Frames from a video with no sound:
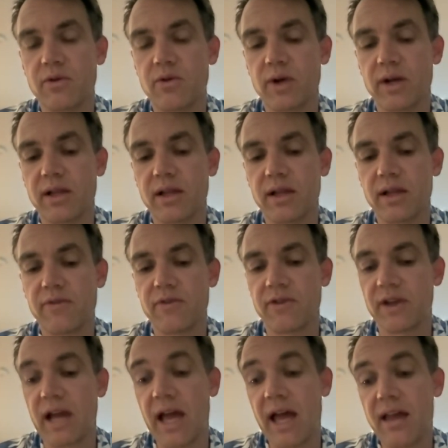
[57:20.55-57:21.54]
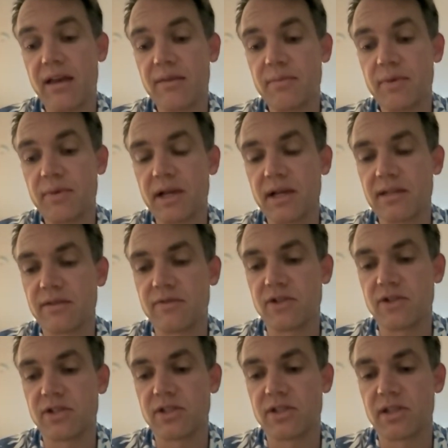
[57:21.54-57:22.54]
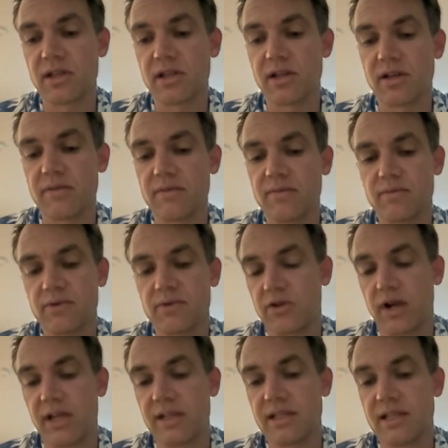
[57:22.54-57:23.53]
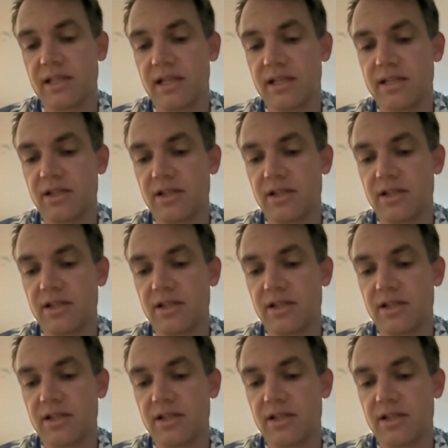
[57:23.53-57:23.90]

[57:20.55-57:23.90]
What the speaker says: quickly forget because of just the craziness,